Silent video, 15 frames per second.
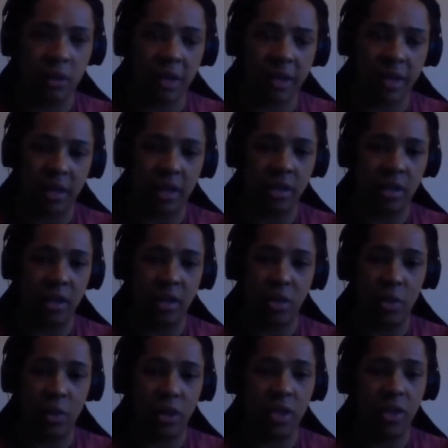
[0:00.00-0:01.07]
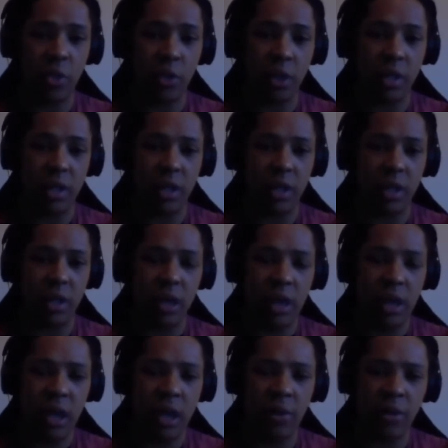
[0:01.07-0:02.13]
Like in 2020,
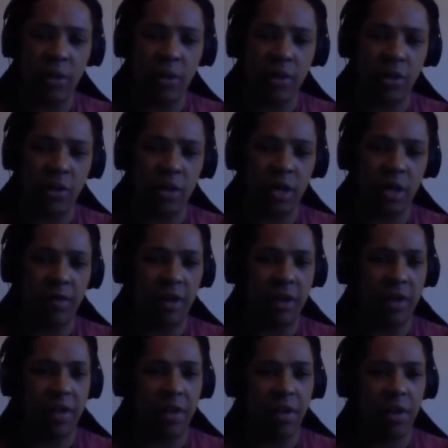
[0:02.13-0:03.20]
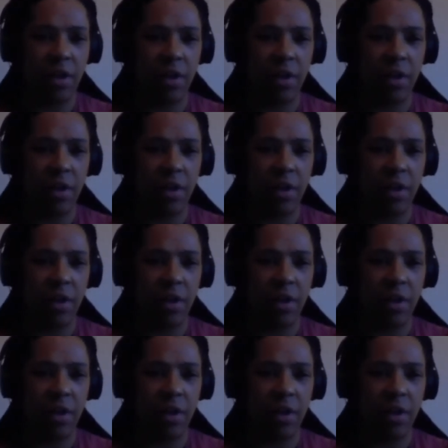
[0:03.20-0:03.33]
I was looking even at